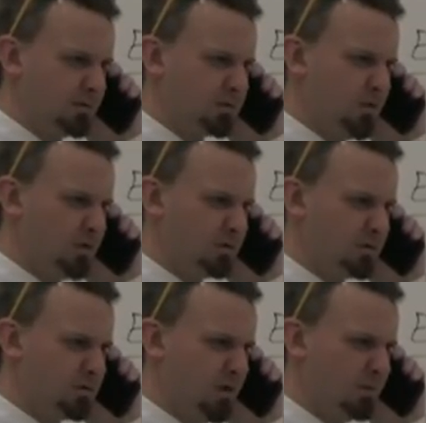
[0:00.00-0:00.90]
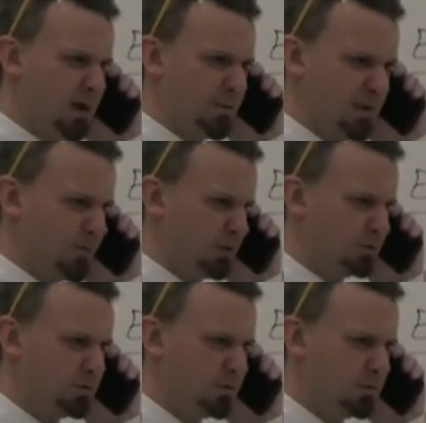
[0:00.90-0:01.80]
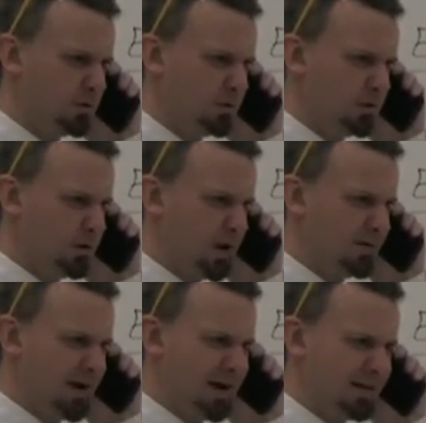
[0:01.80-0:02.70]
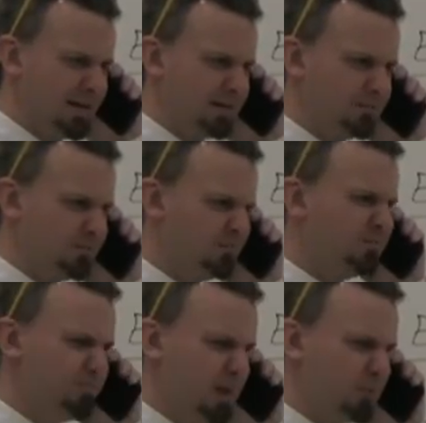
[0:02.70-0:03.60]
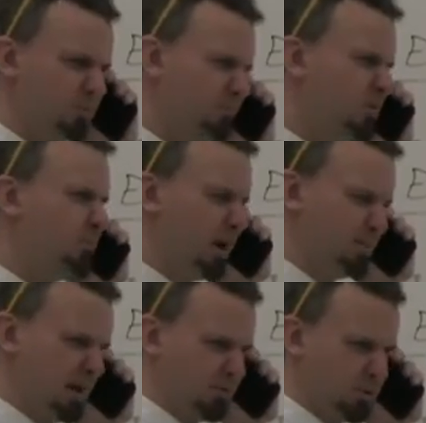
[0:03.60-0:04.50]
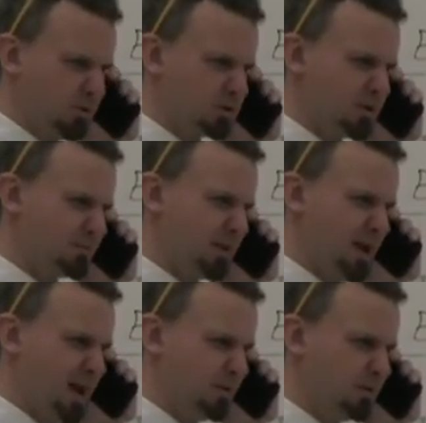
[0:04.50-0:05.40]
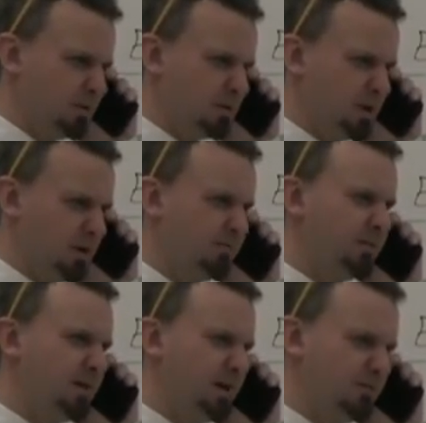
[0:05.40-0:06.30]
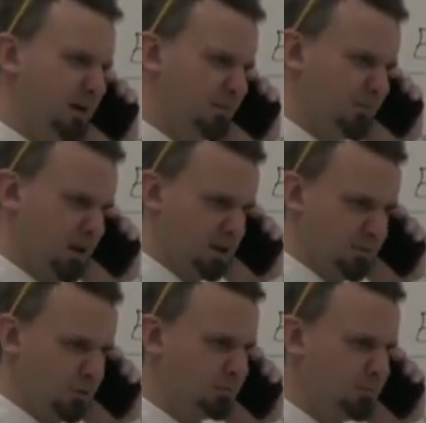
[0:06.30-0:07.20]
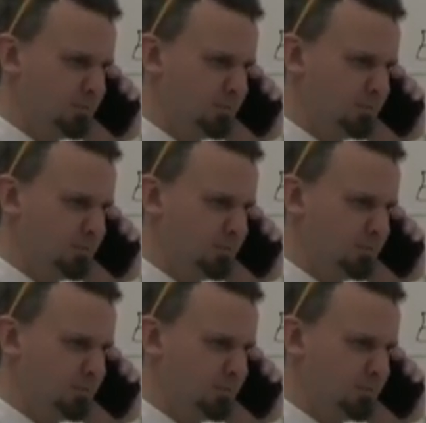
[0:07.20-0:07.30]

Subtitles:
Call my people. All right, and then maybe we might be able to work something out. If I'm available.